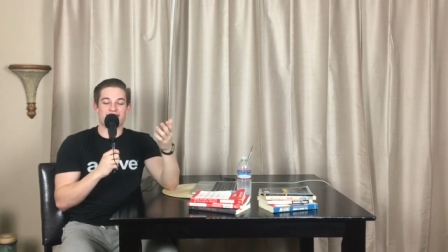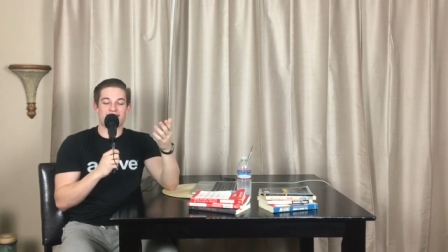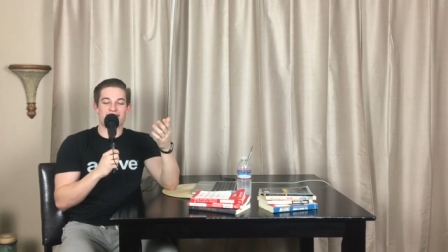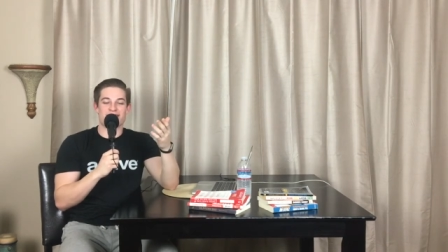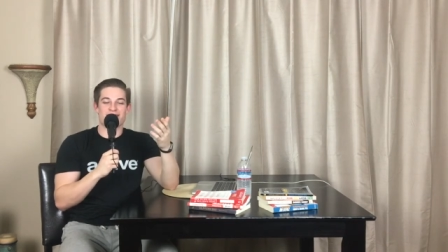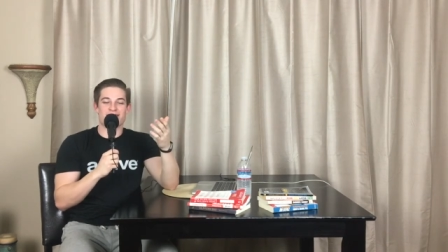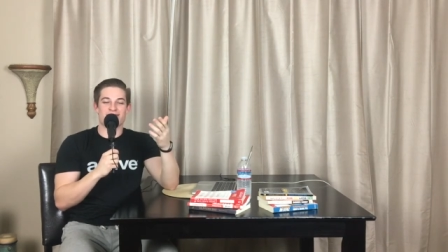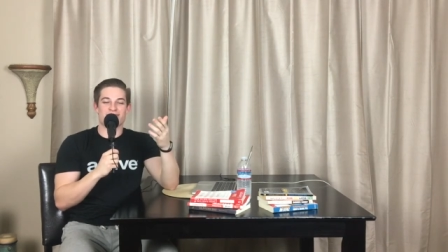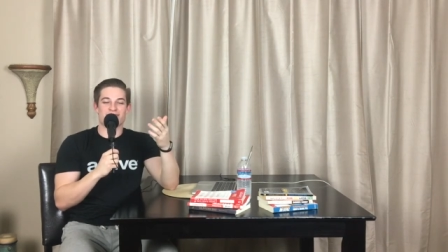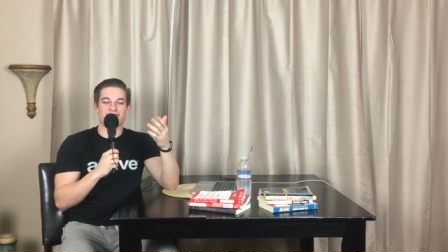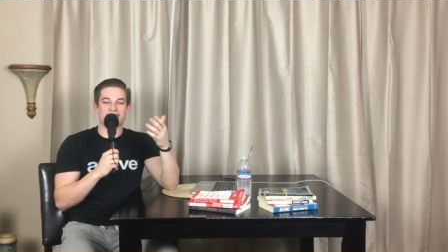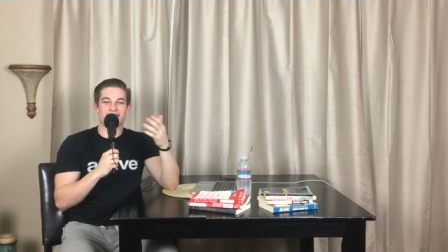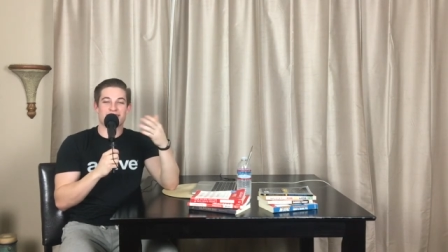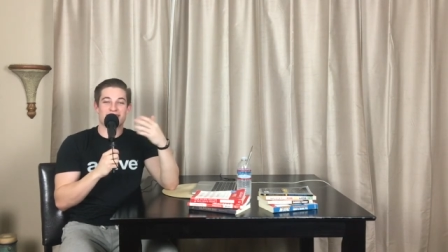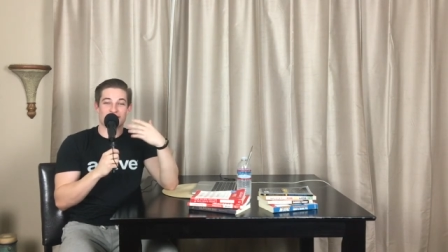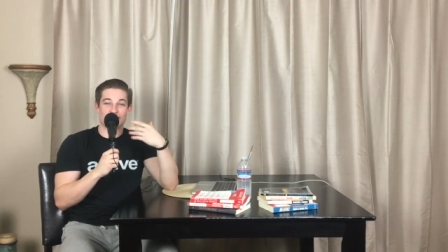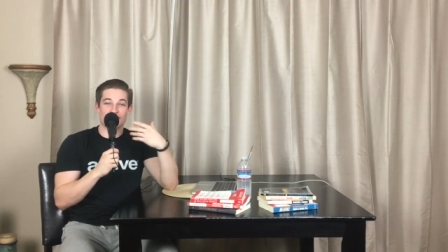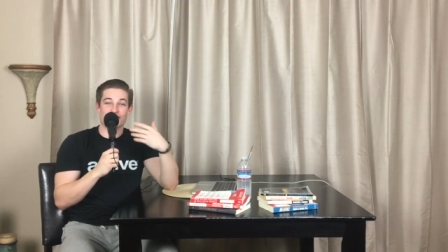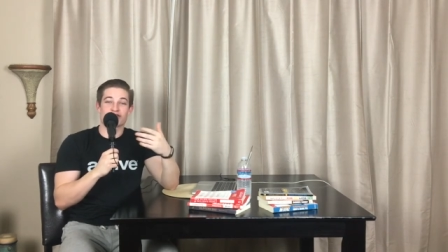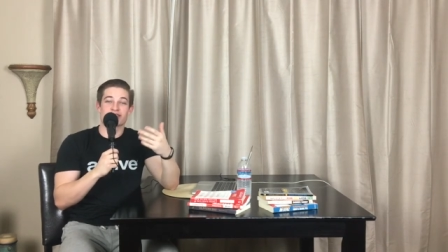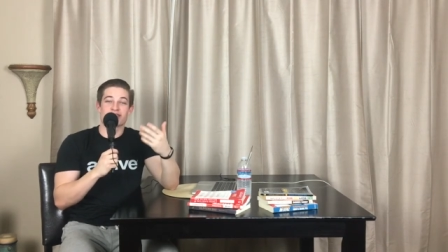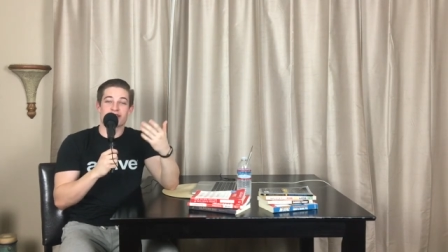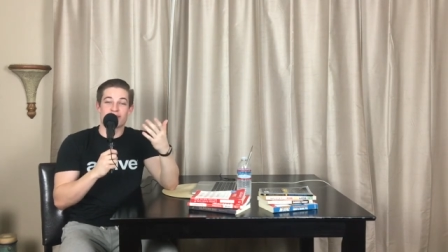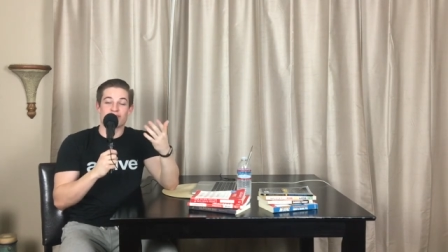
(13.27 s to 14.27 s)
Um, it
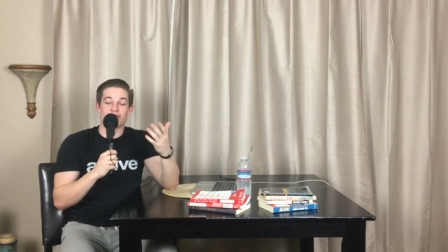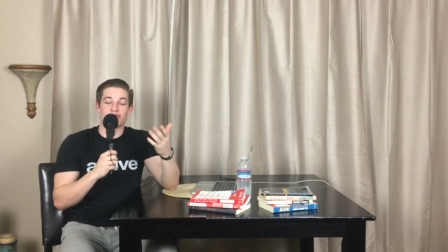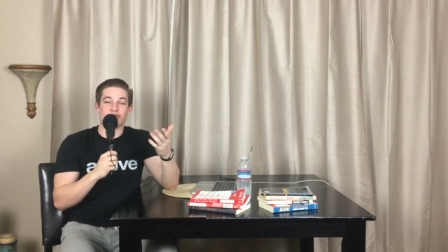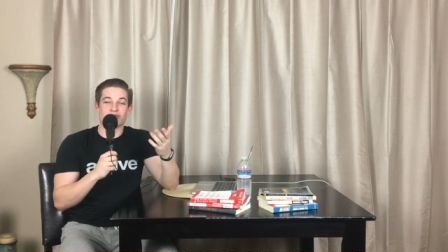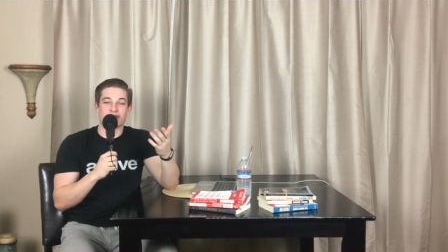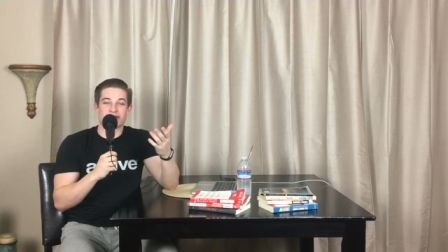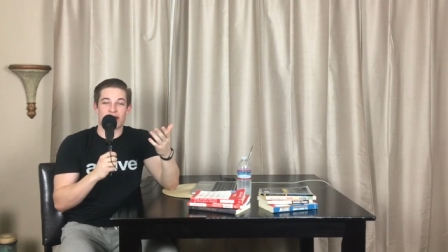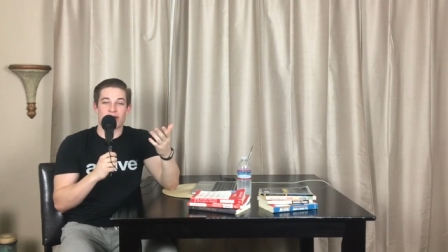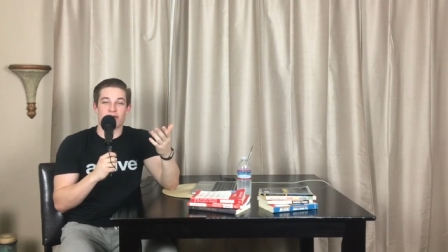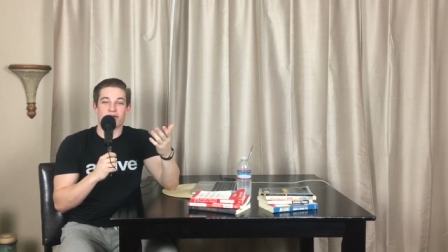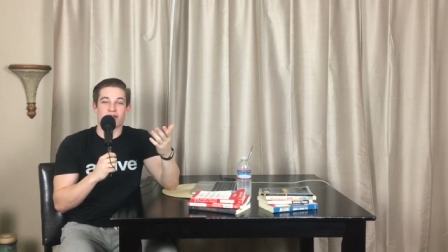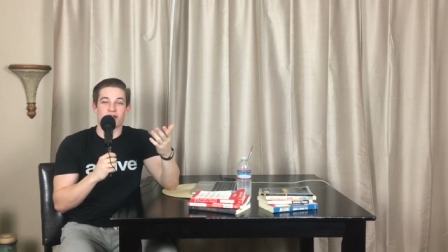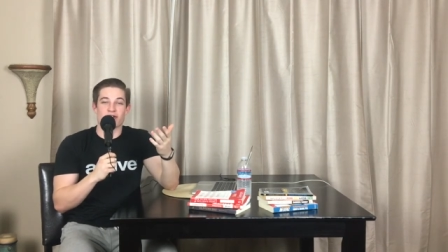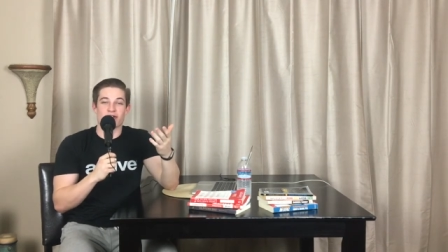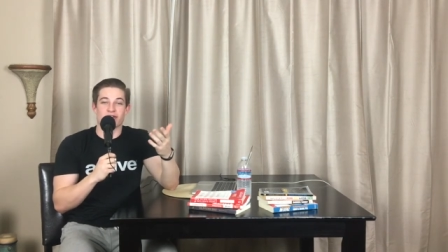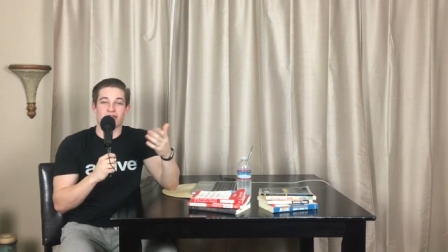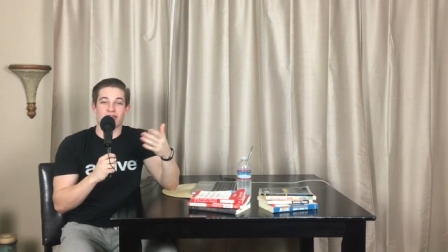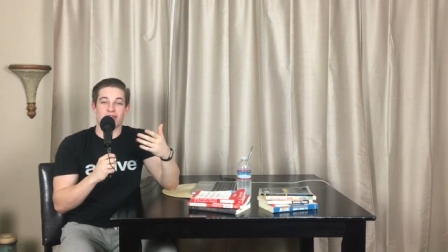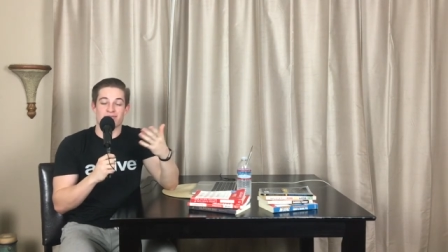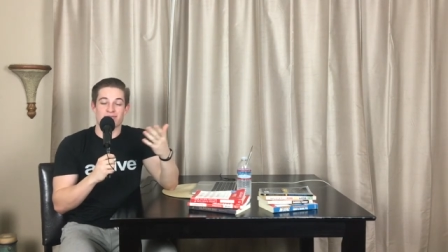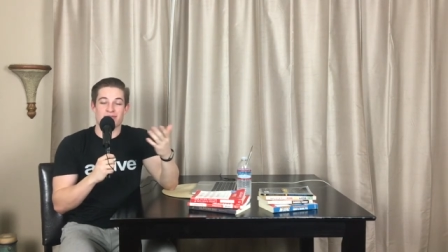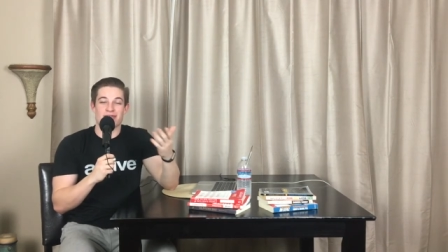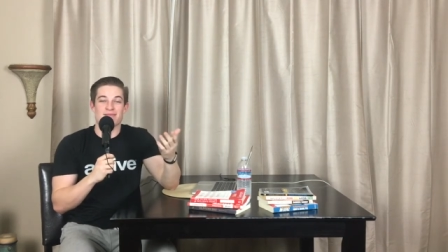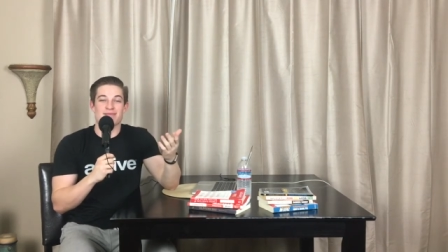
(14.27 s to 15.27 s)
looks like I'm doing
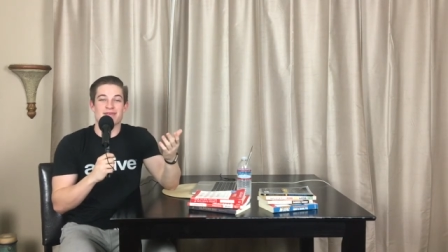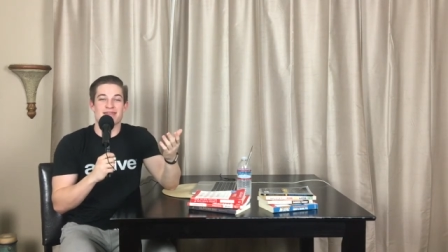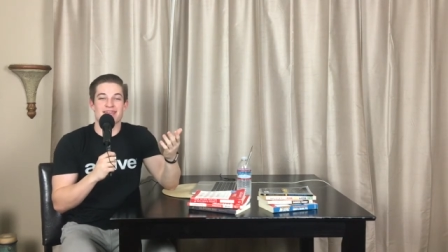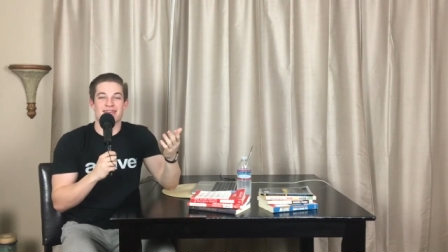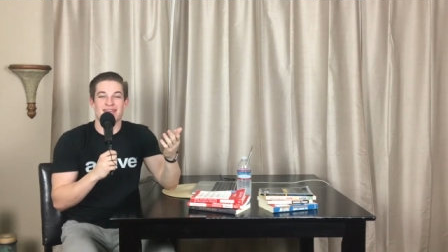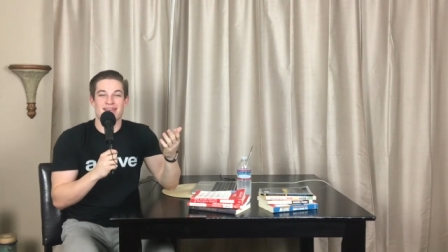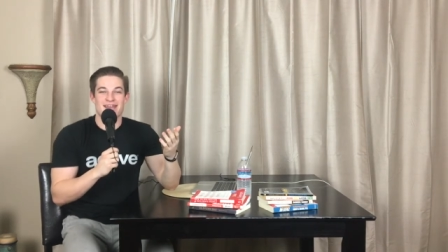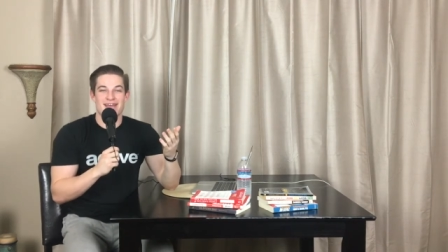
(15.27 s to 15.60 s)
karaoke, and maybe